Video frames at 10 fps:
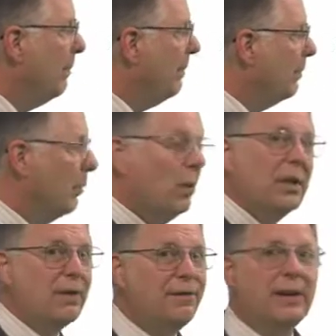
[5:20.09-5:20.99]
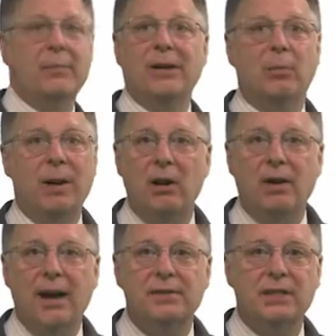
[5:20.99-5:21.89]
One of the fundamental
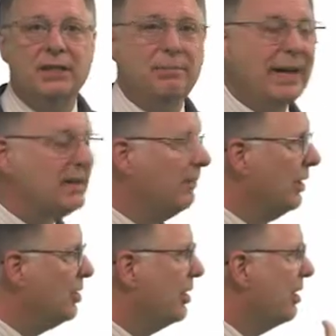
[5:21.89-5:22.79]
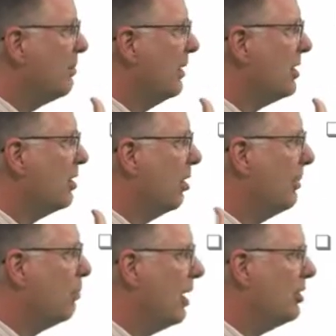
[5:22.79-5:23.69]
paragraphs is base civil engineers must
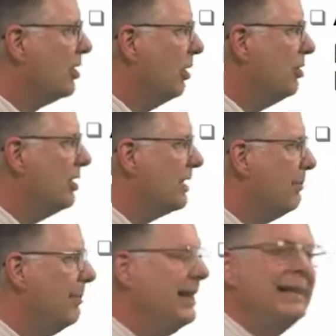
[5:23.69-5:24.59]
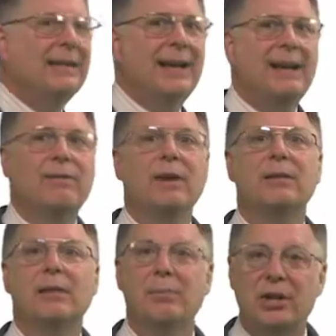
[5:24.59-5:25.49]
determine project solutions that meet
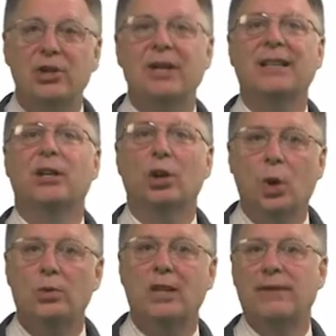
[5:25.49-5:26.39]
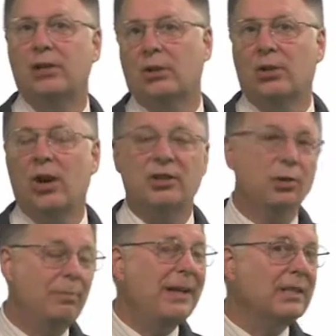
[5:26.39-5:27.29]
the mission at the lowest life cycle cost.
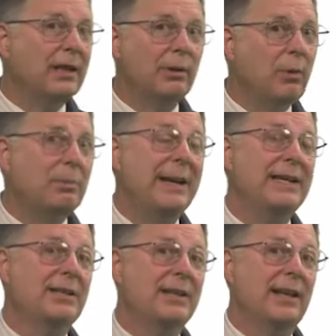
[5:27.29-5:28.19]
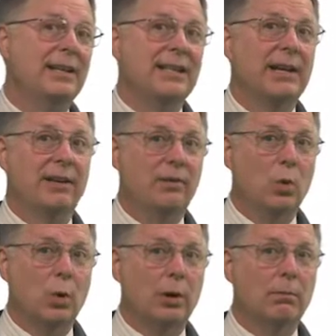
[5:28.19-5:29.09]
So it basically repeats that executive
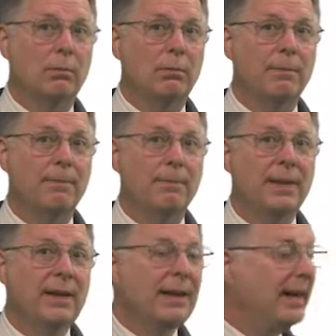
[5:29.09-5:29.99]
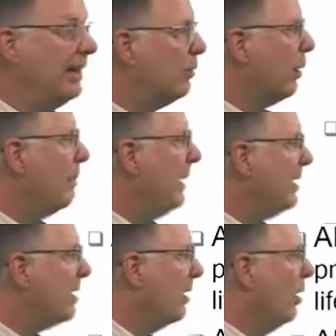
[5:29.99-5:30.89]
order. And then it
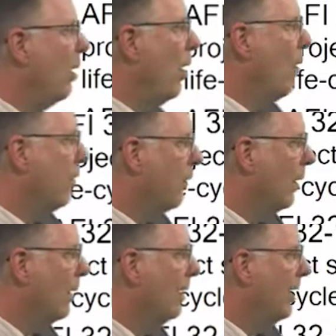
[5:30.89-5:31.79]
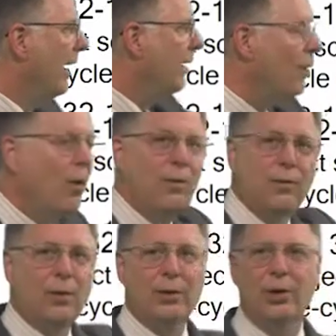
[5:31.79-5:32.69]
repeats it over and
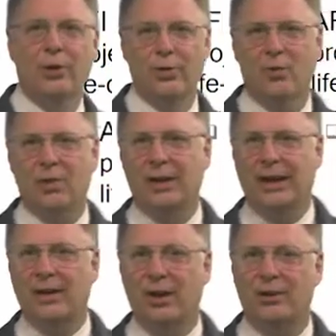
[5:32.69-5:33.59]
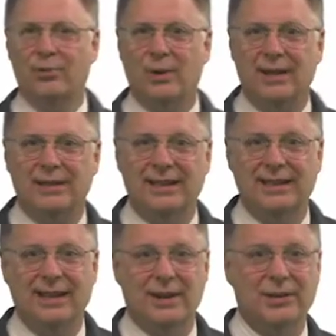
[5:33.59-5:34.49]
over and over again on throughout the
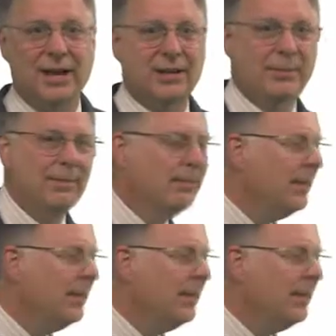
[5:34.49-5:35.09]
entire document.